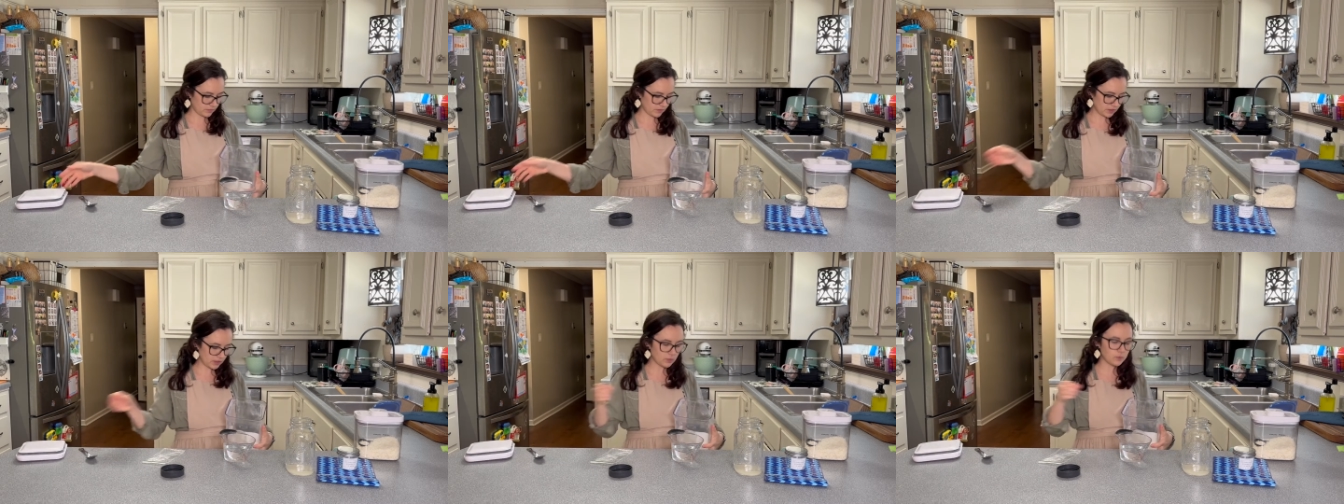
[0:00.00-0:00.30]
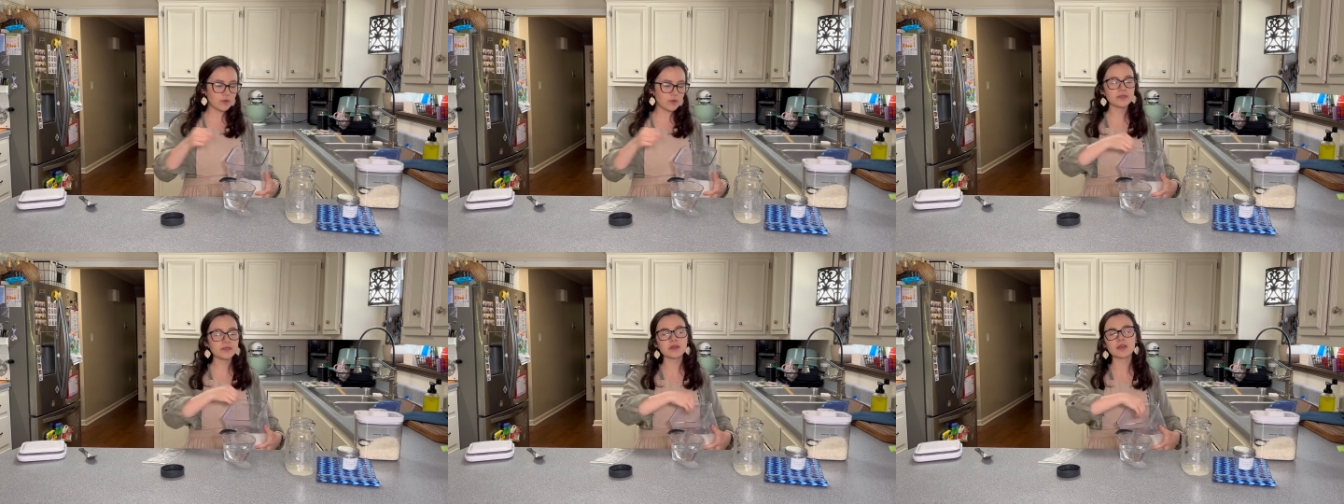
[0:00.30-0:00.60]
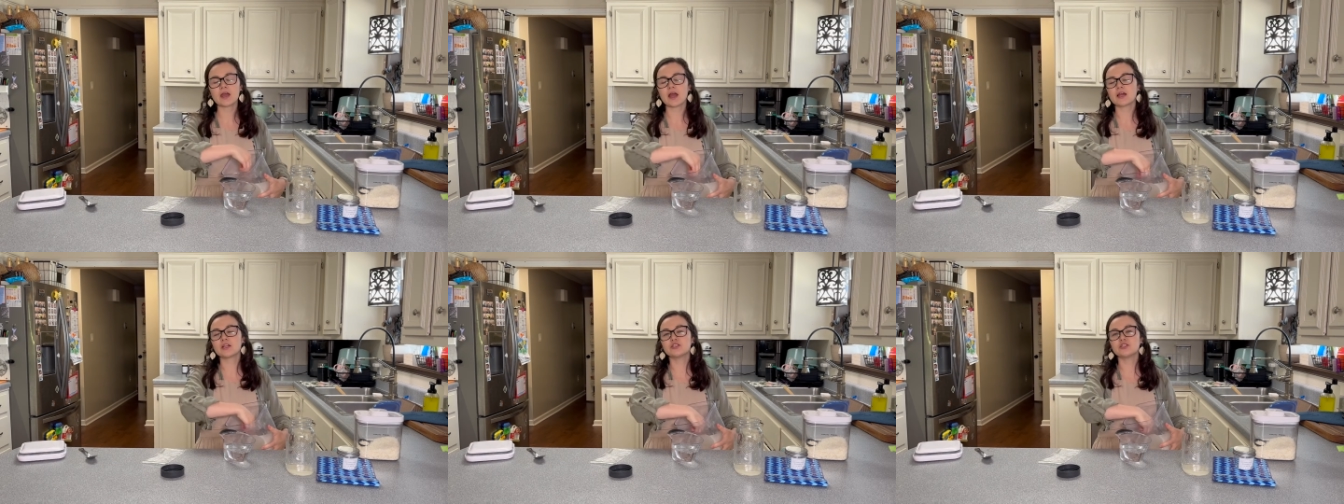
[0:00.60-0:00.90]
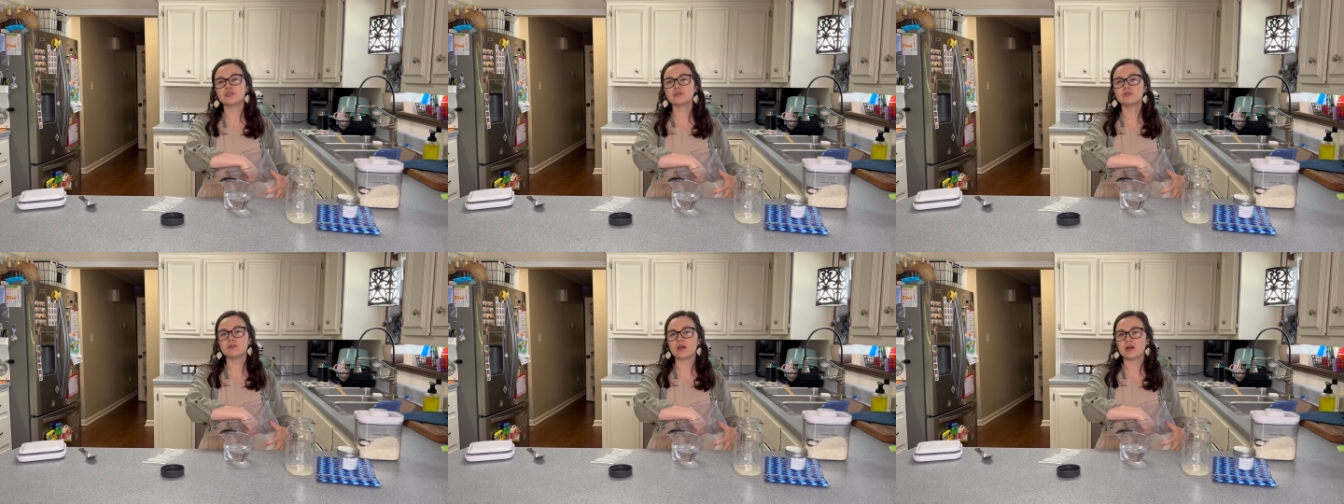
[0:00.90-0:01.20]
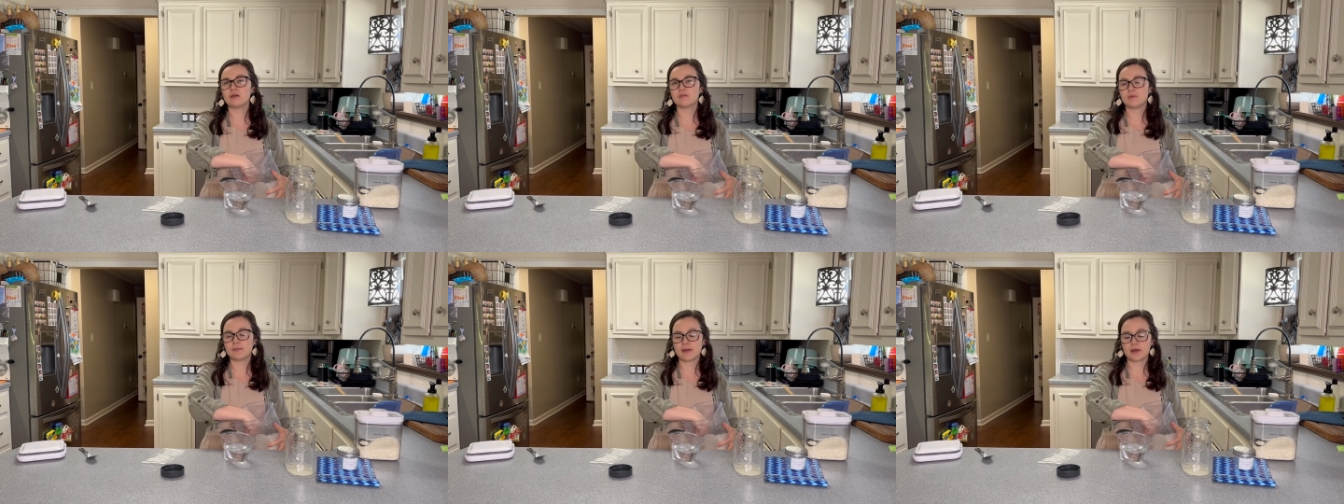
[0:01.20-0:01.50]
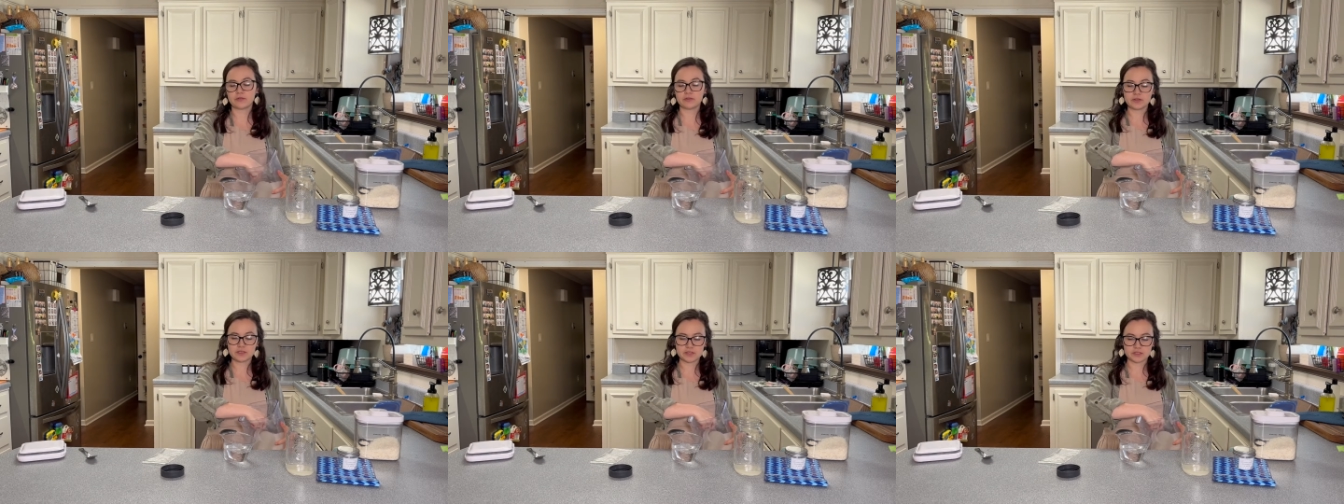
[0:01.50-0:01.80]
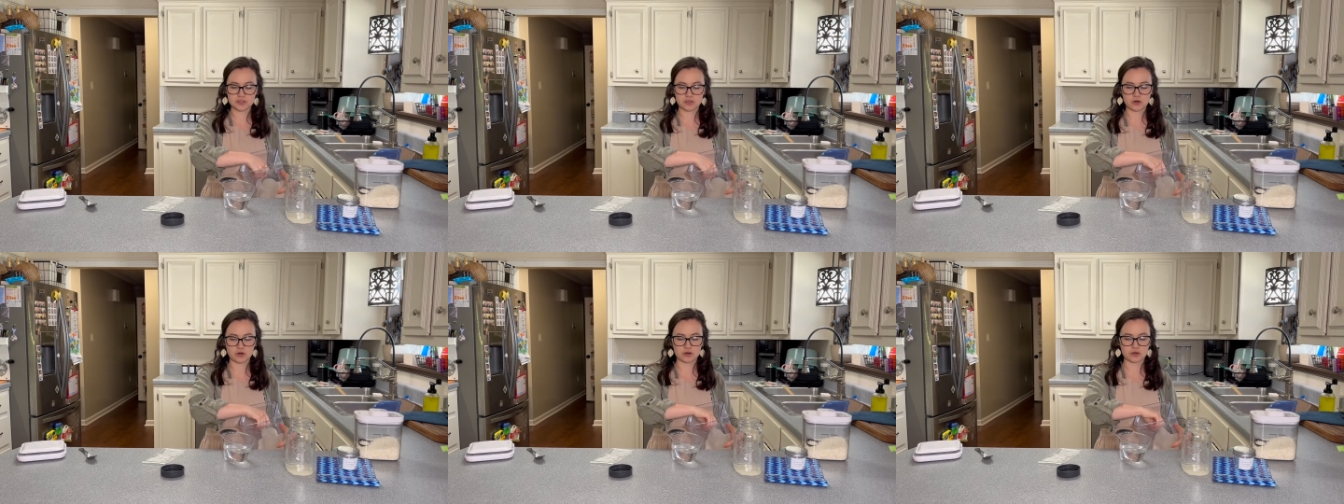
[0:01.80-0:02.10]
The one thing I do love about this
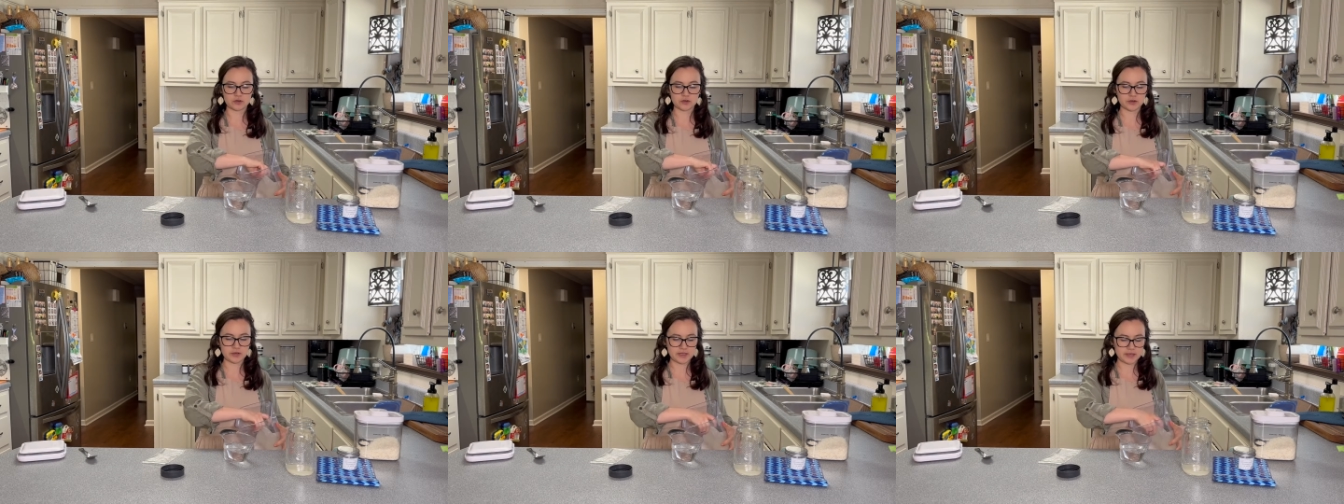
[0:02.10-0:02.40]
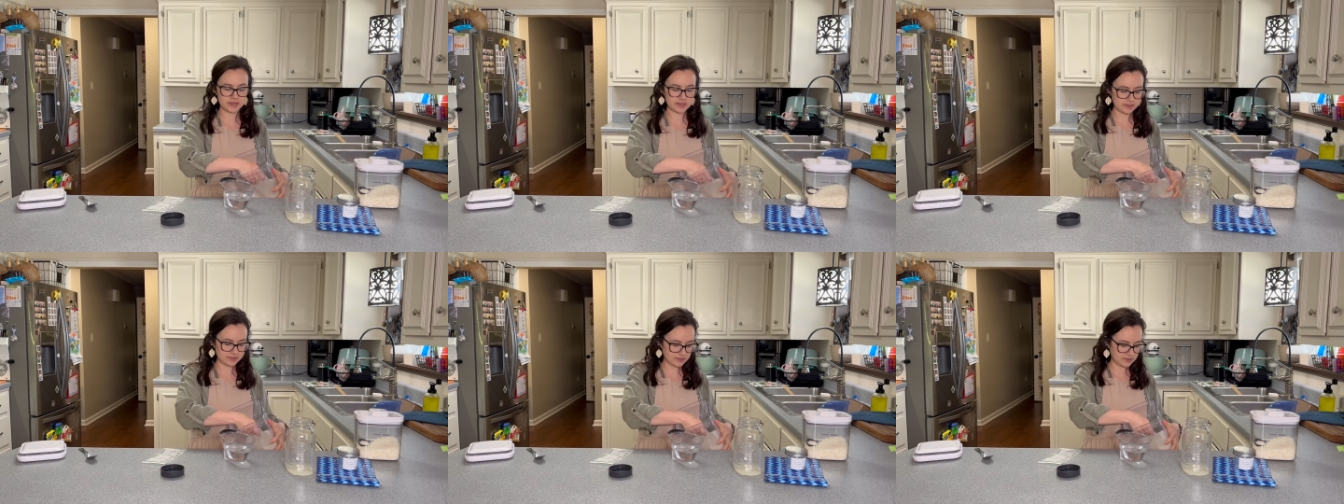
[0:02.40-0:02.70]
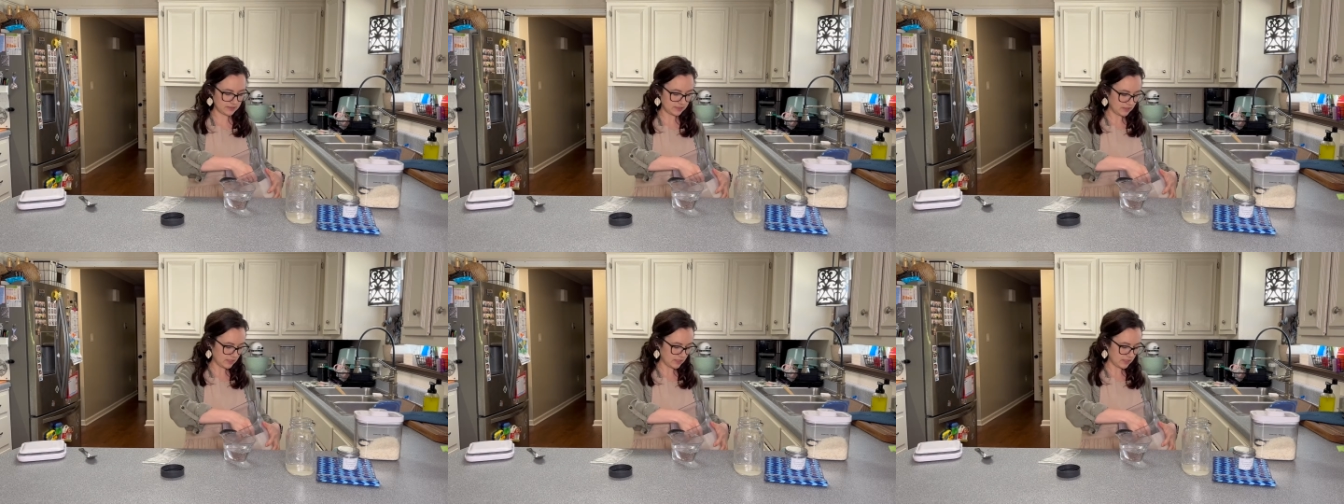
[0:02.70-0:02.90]
starter is